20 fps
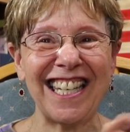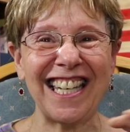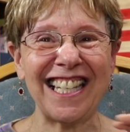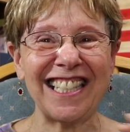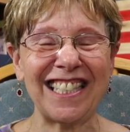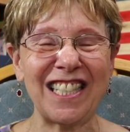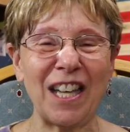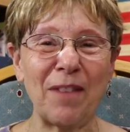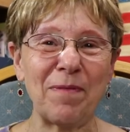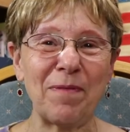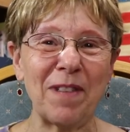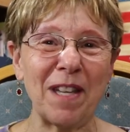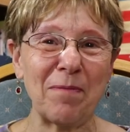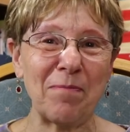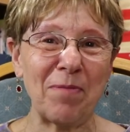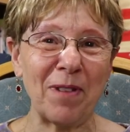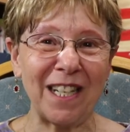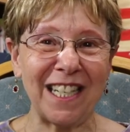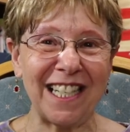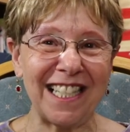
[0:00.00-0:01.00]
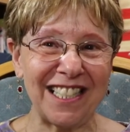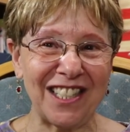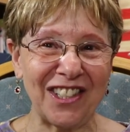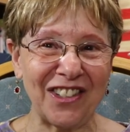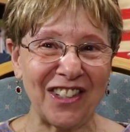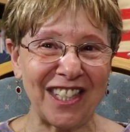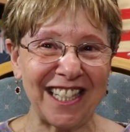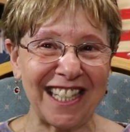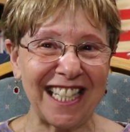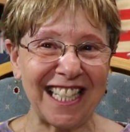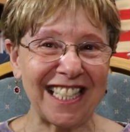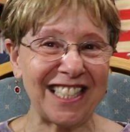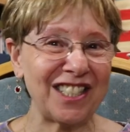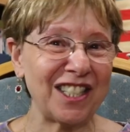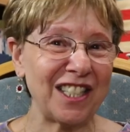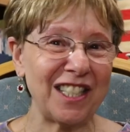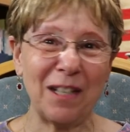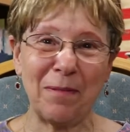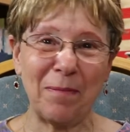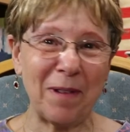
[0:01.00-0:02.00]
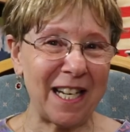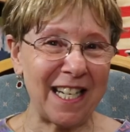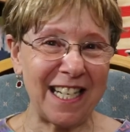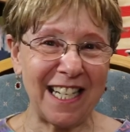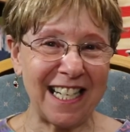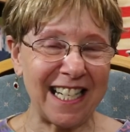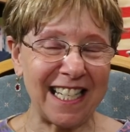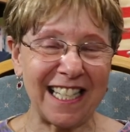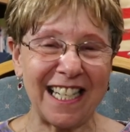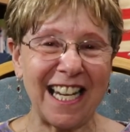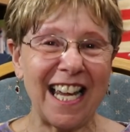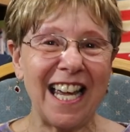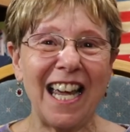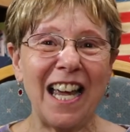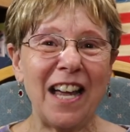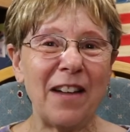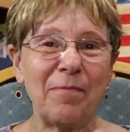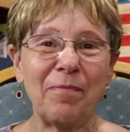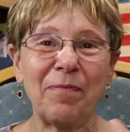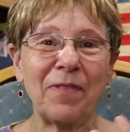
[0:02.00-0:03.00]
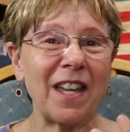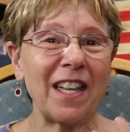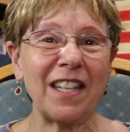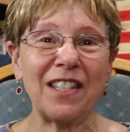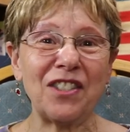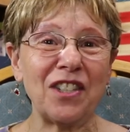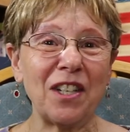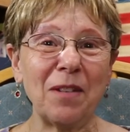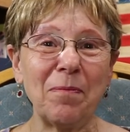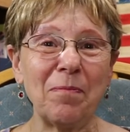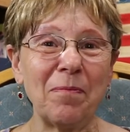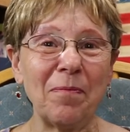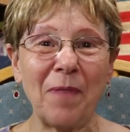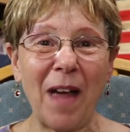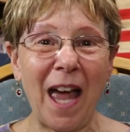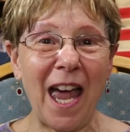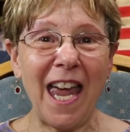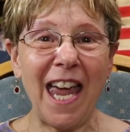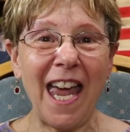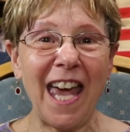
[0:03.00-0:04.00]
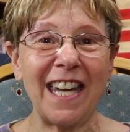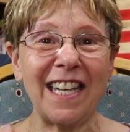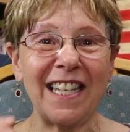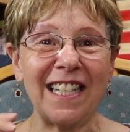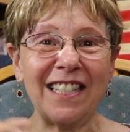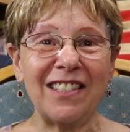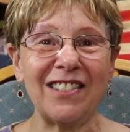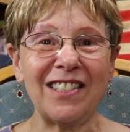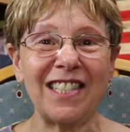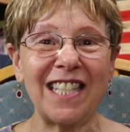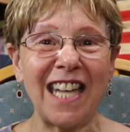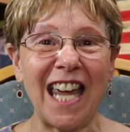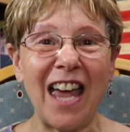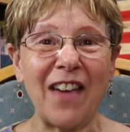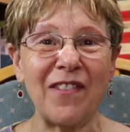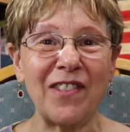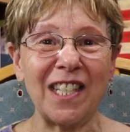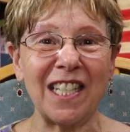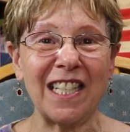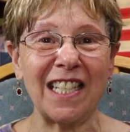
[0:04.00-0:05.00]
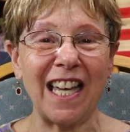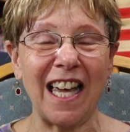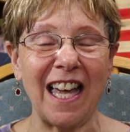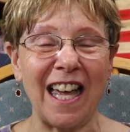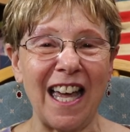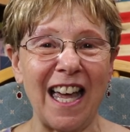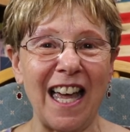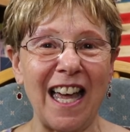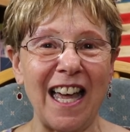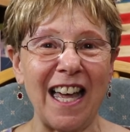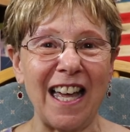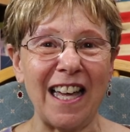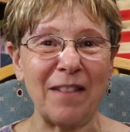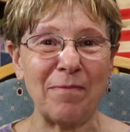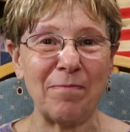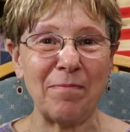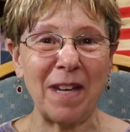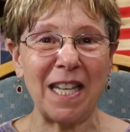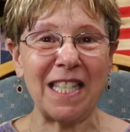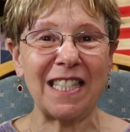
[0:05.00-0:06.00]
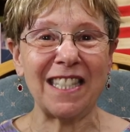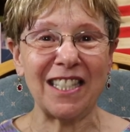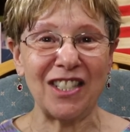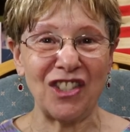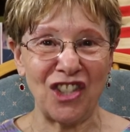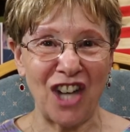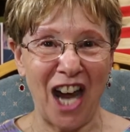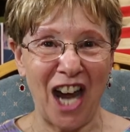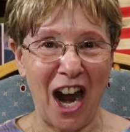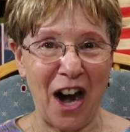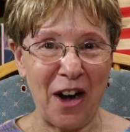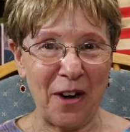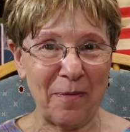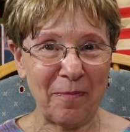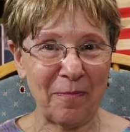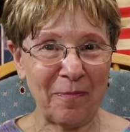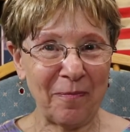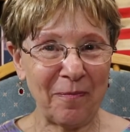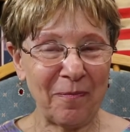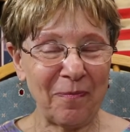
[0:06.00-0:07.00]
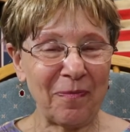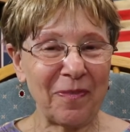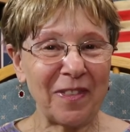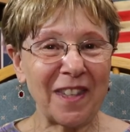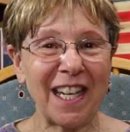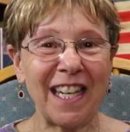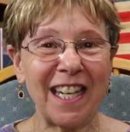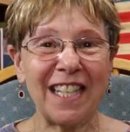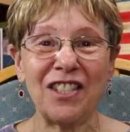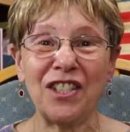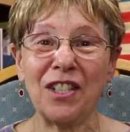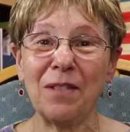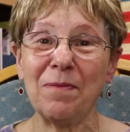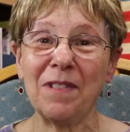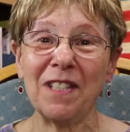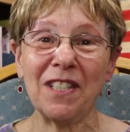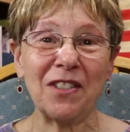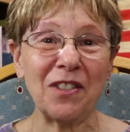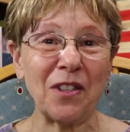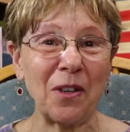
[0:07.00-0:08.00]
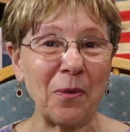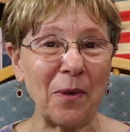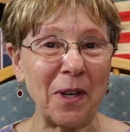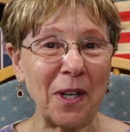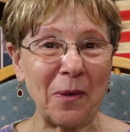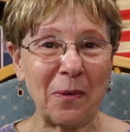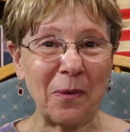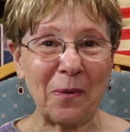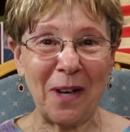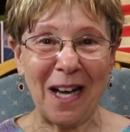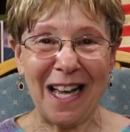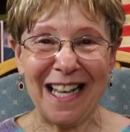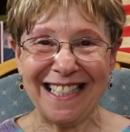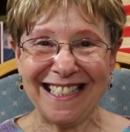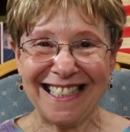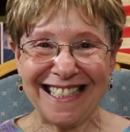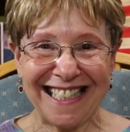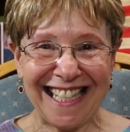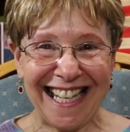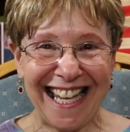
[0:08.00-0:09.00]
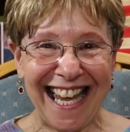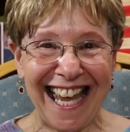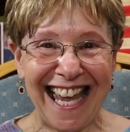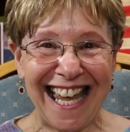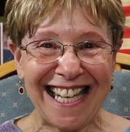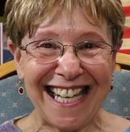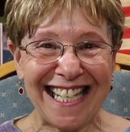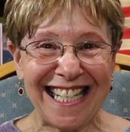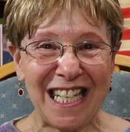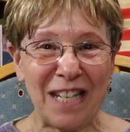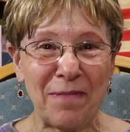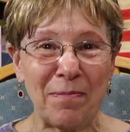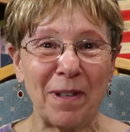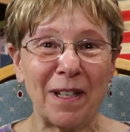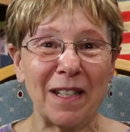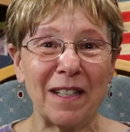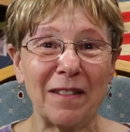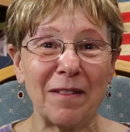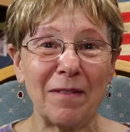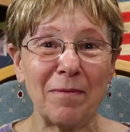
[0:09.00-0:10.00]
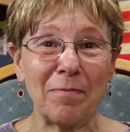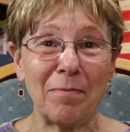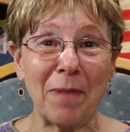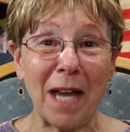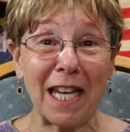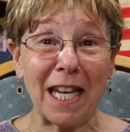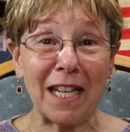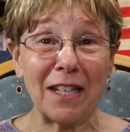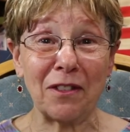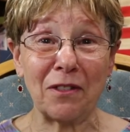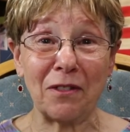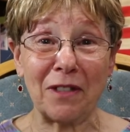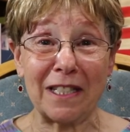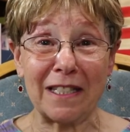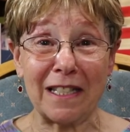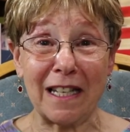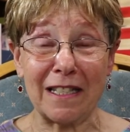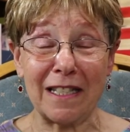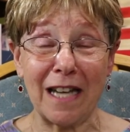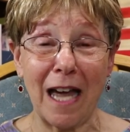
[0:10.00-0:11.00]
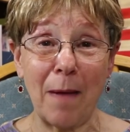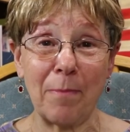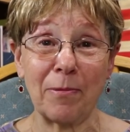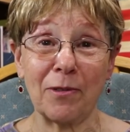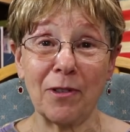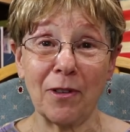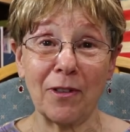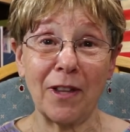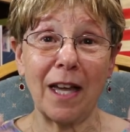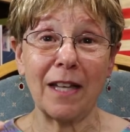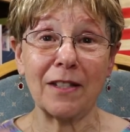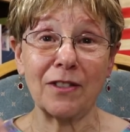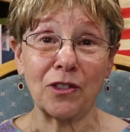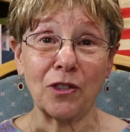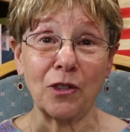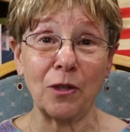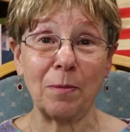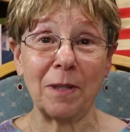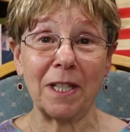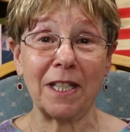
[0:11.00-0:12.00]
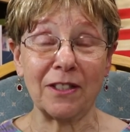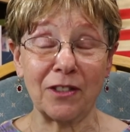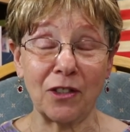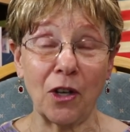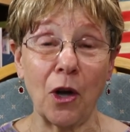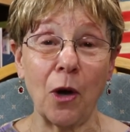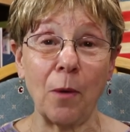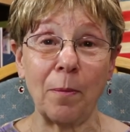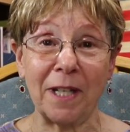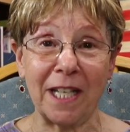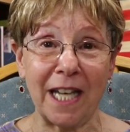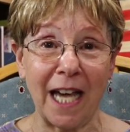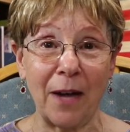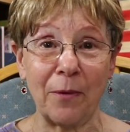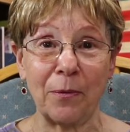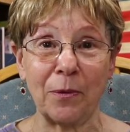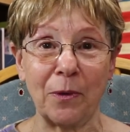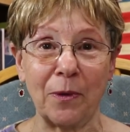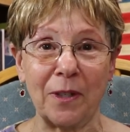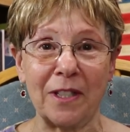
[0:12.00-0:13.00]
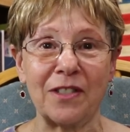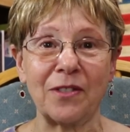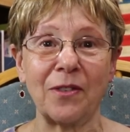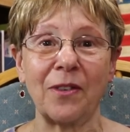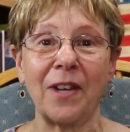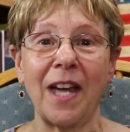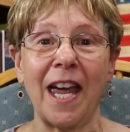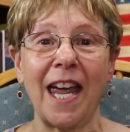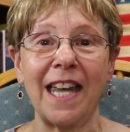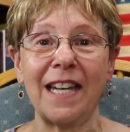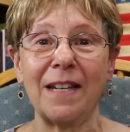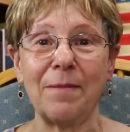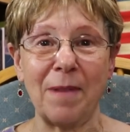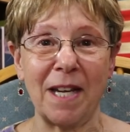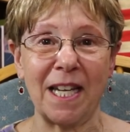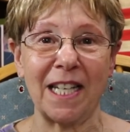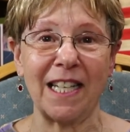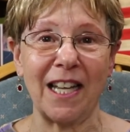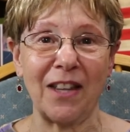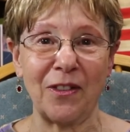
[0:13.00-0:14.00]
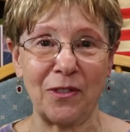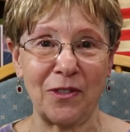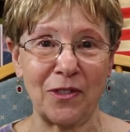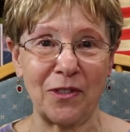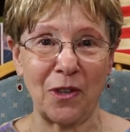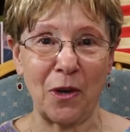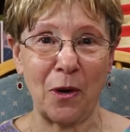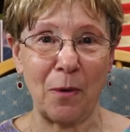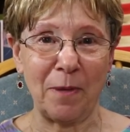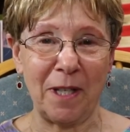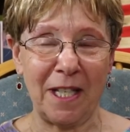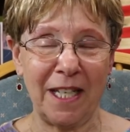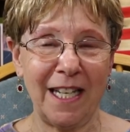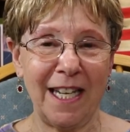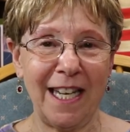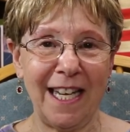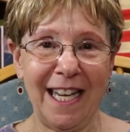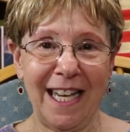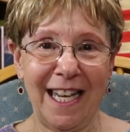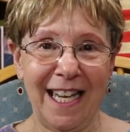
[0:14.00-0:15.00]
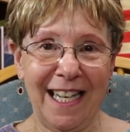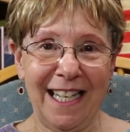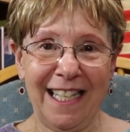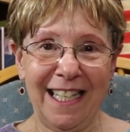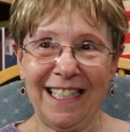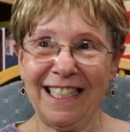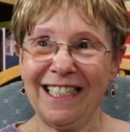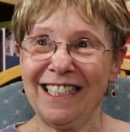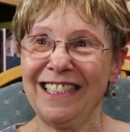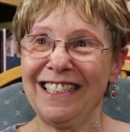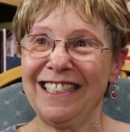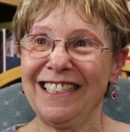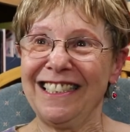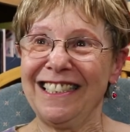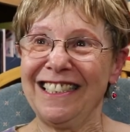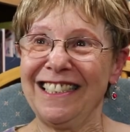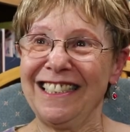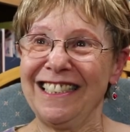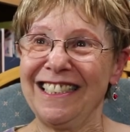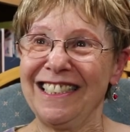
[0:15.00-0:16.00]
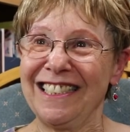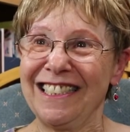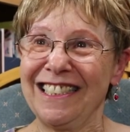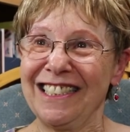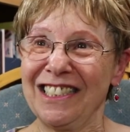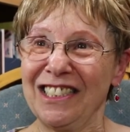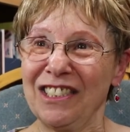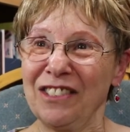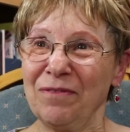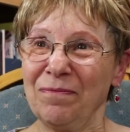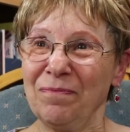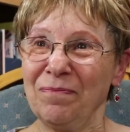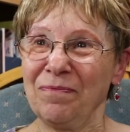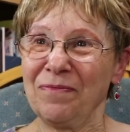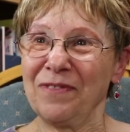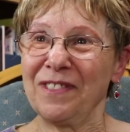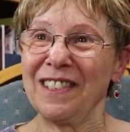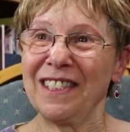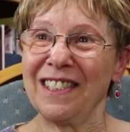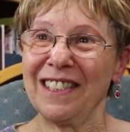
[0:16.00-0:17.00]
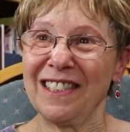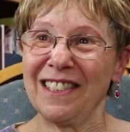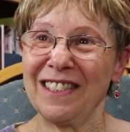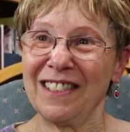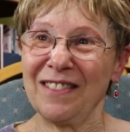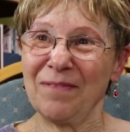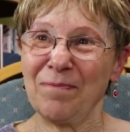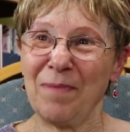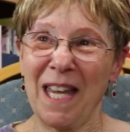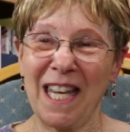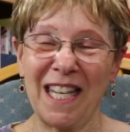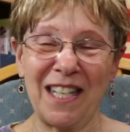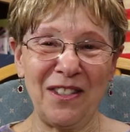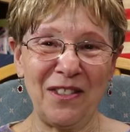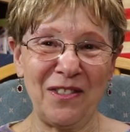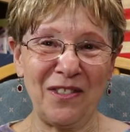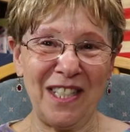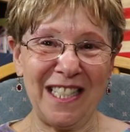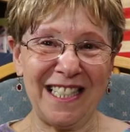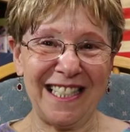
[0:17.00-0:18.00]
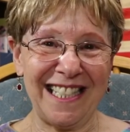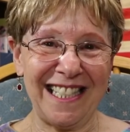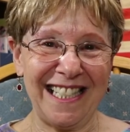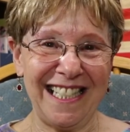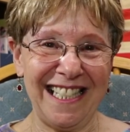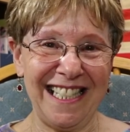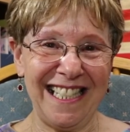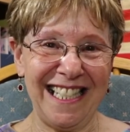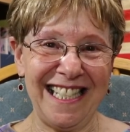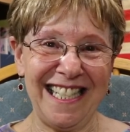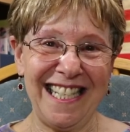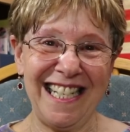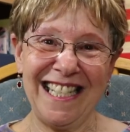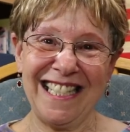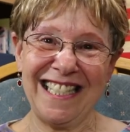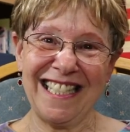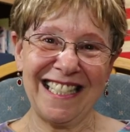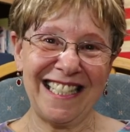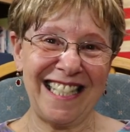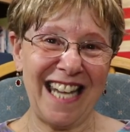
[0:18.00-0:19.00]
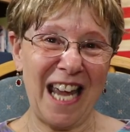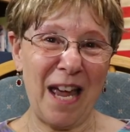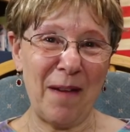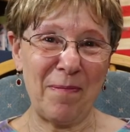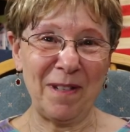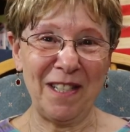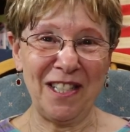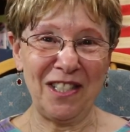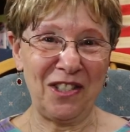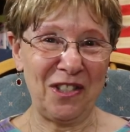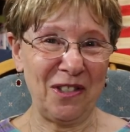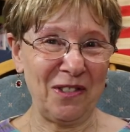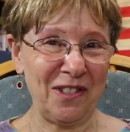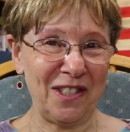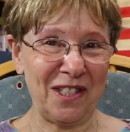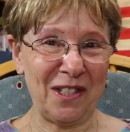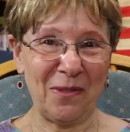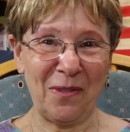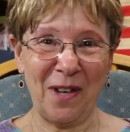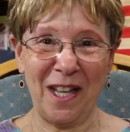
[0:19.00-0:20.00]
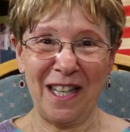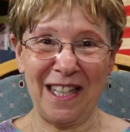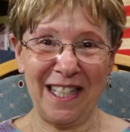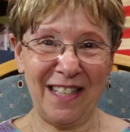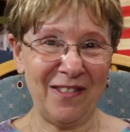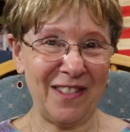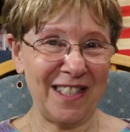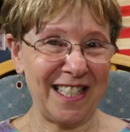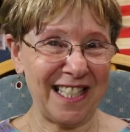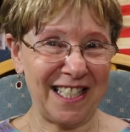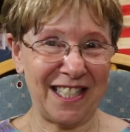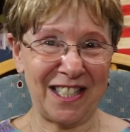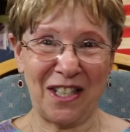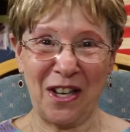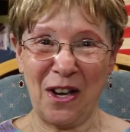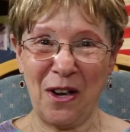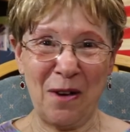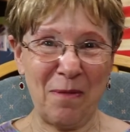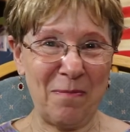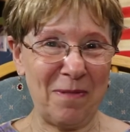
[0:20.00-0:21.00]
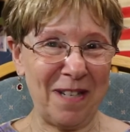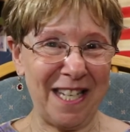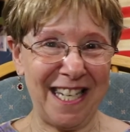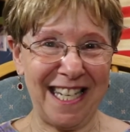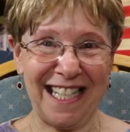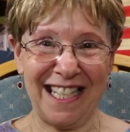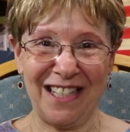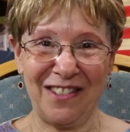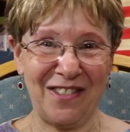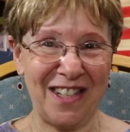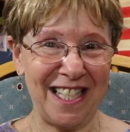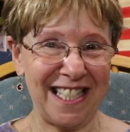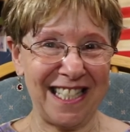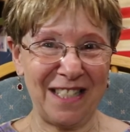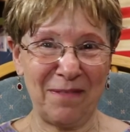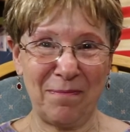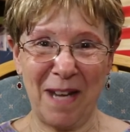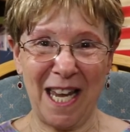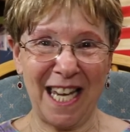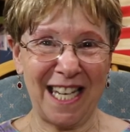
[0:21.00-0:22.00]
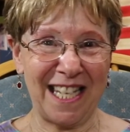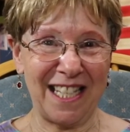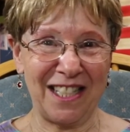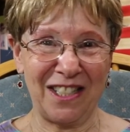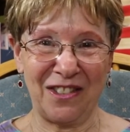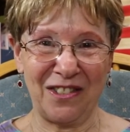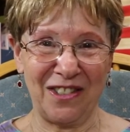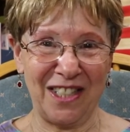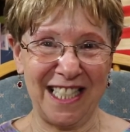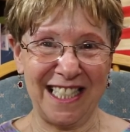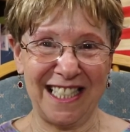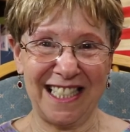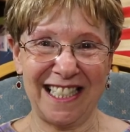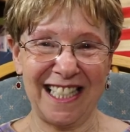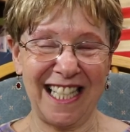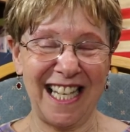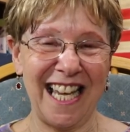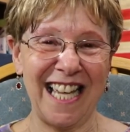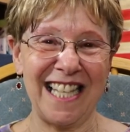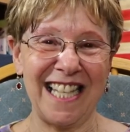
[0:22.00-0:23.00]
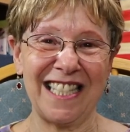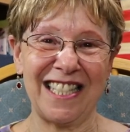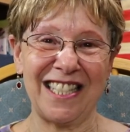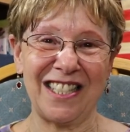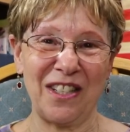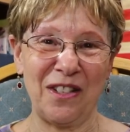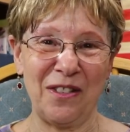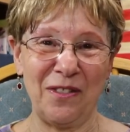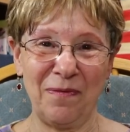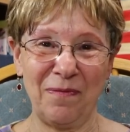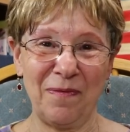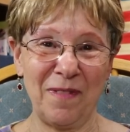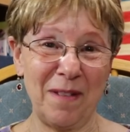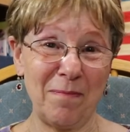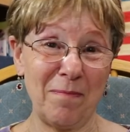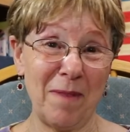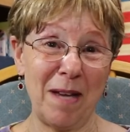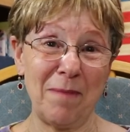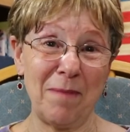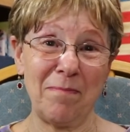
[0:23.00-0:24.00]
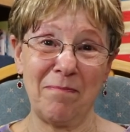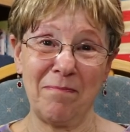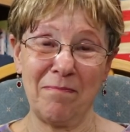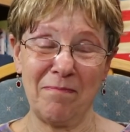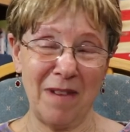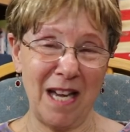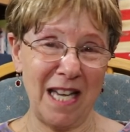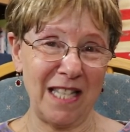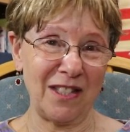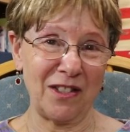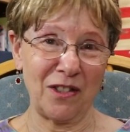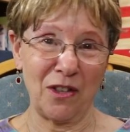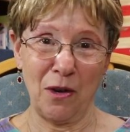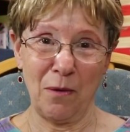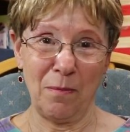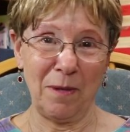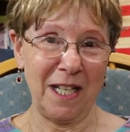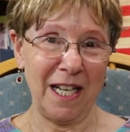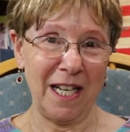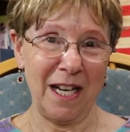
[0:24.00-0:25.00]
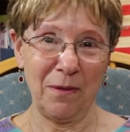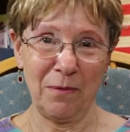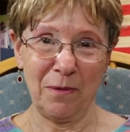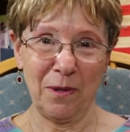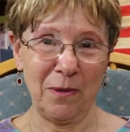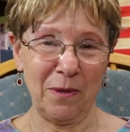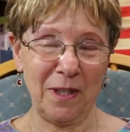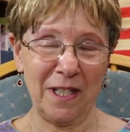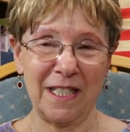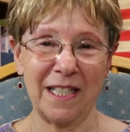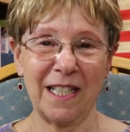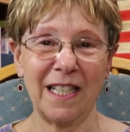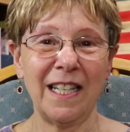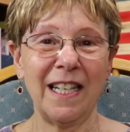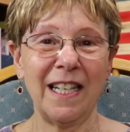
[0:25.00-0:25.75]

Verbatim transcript: get something put into it that shouldn't have been in it. Jim, I had it used to have it in a, a mason jar. Jim didn't know what it was, and he put bacon grease on top. So that SCOBY, SCOBY got ruined, so I had to make another SCOBY. Oh, we also had other jars in there with bacon grease Bacon in grease in it, and he just happened to choose the one that was a hmm. SCOBY, and it wasn't bacon grease, and so my, my SCOBY got ruined.